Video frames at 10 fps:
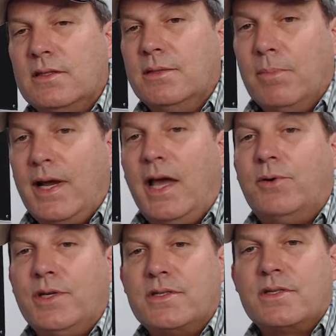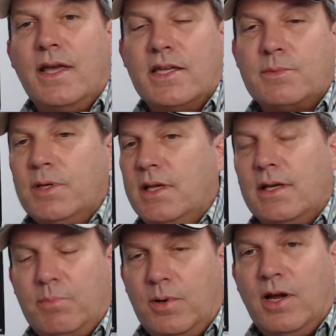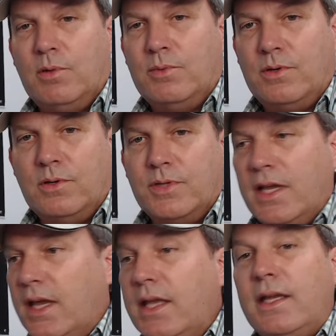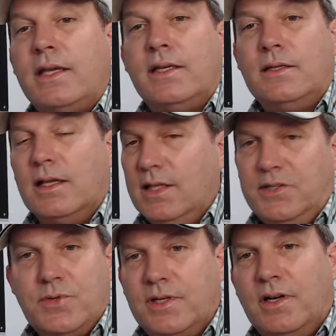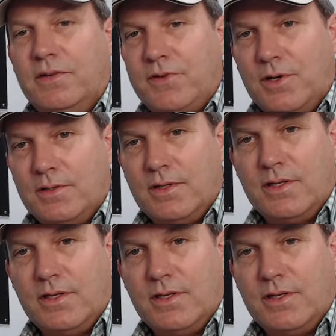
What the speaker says: the batteries as being a problem on any electric golf cart,